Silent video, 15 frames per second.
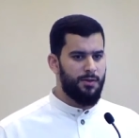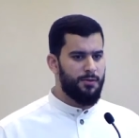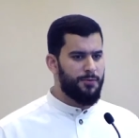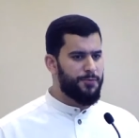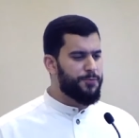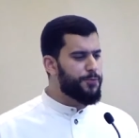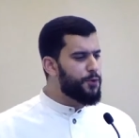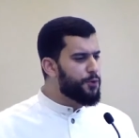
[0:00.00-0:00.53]

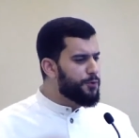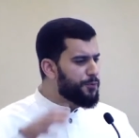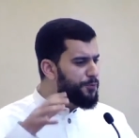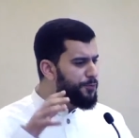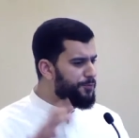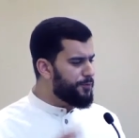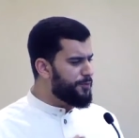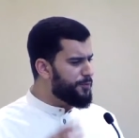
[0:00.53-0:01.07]
Full,
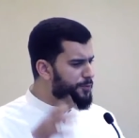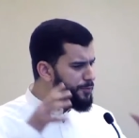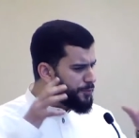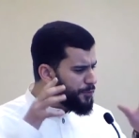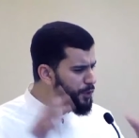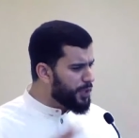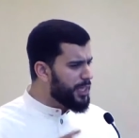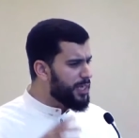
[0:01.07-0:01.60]

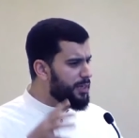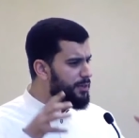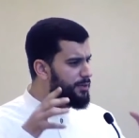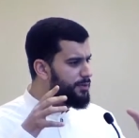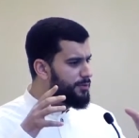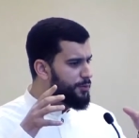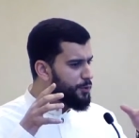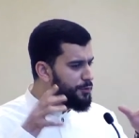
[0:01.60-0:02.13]
fully
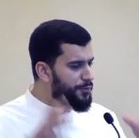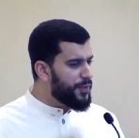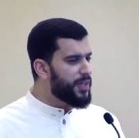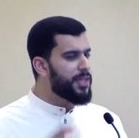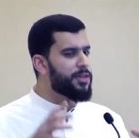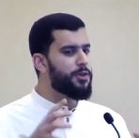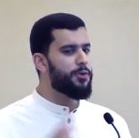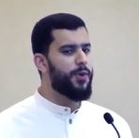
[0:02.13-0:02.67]

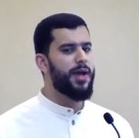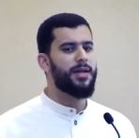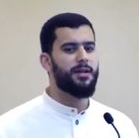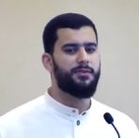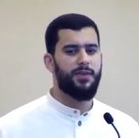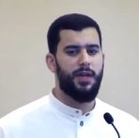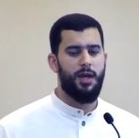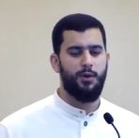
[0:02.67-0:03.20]
fulfilling the right
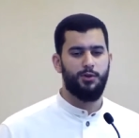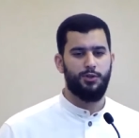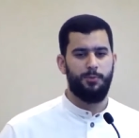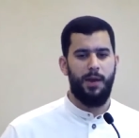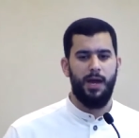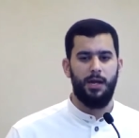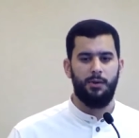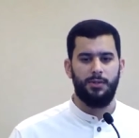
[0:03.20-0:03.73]
of Allah
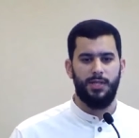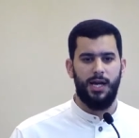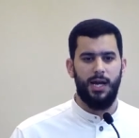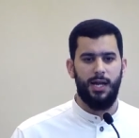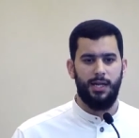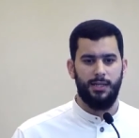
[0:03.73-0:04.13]
subhanahu wa ta'ala